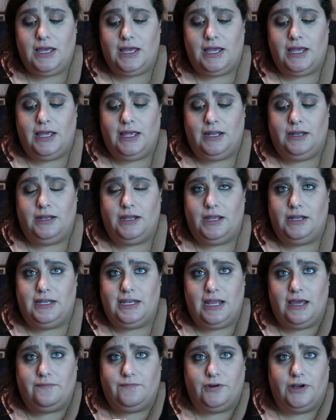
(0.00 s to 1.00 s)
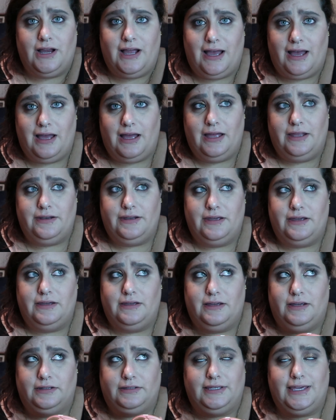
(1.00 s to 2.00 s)
and never had
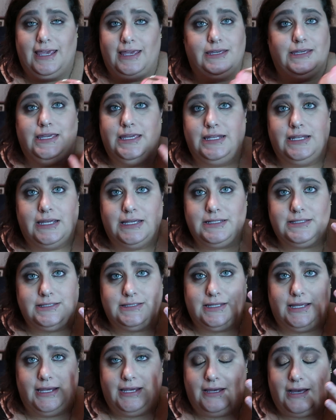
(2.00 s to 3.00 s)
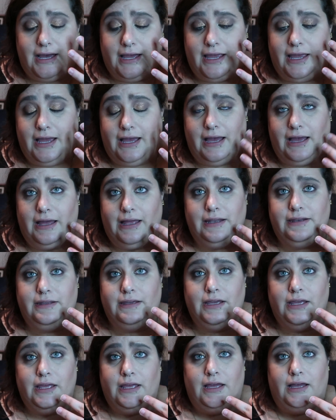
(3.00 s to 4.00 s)
a cakiness like I had.
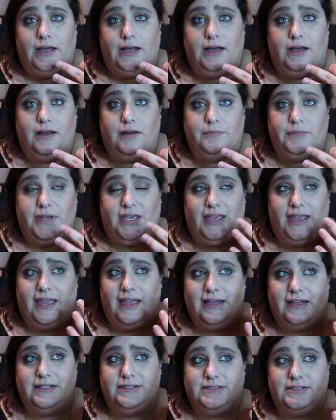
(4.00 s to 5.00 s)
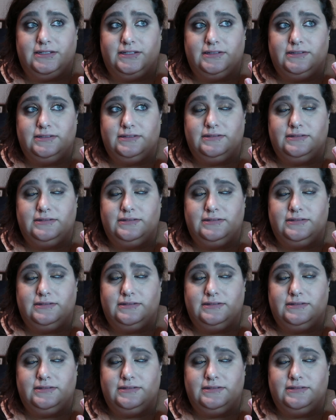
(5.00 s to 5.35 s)
And